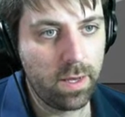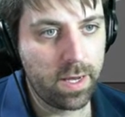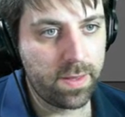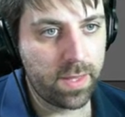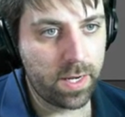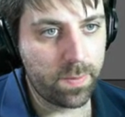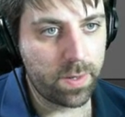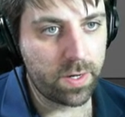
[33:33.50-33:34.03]
And
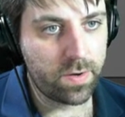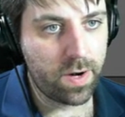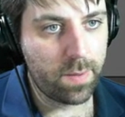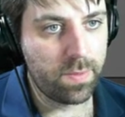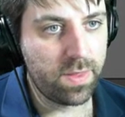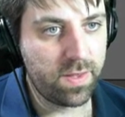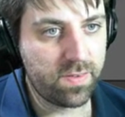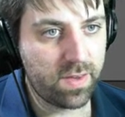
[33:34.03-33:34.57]
then I'm going to
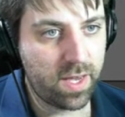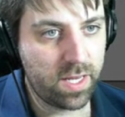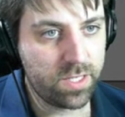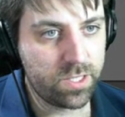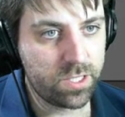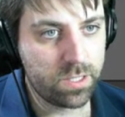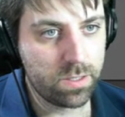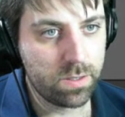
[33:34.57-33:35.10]
grab this
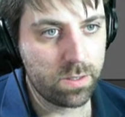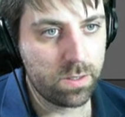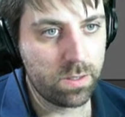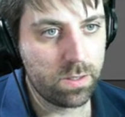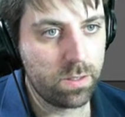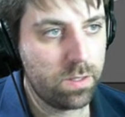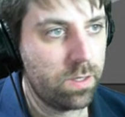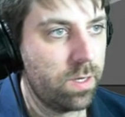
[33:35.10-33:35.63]
edge
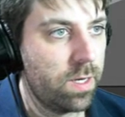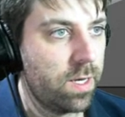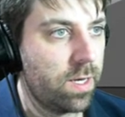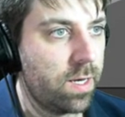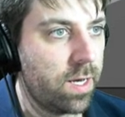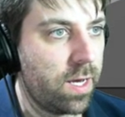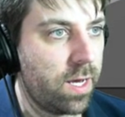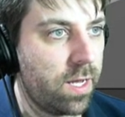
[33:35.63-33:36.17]

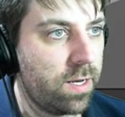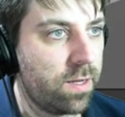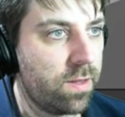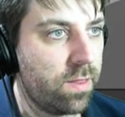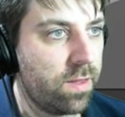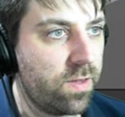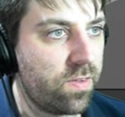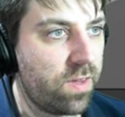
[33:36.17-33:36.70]
and
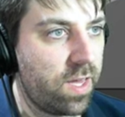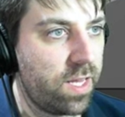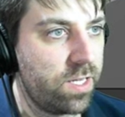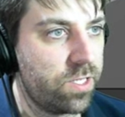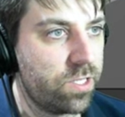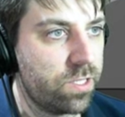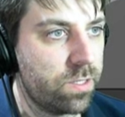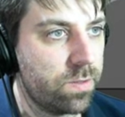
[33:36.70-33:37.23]
this
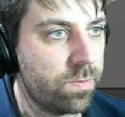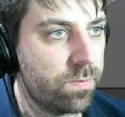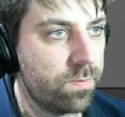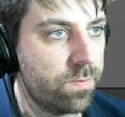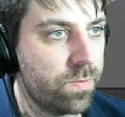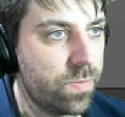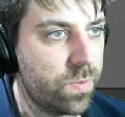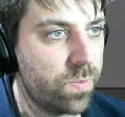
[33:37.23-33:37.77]
edge.
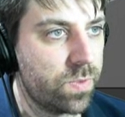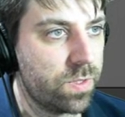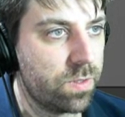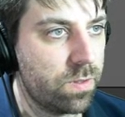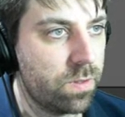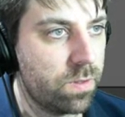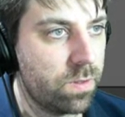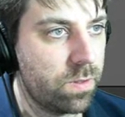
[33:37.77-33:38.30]
Oops.
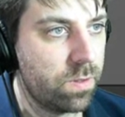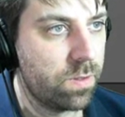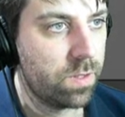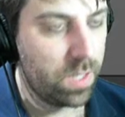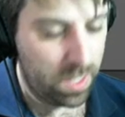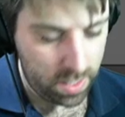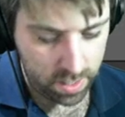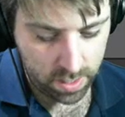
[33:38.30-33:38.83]

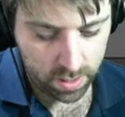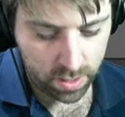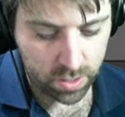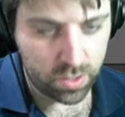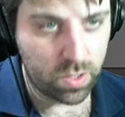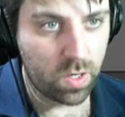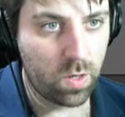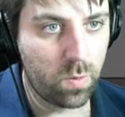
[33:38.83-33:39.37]

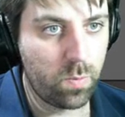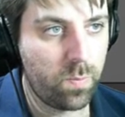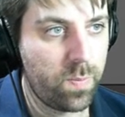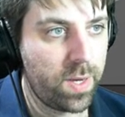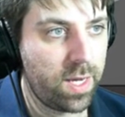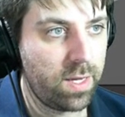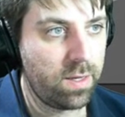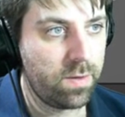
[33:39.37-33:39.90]
Control
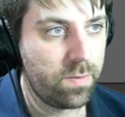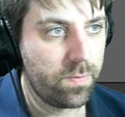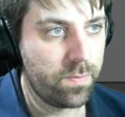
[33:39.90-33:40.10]
B.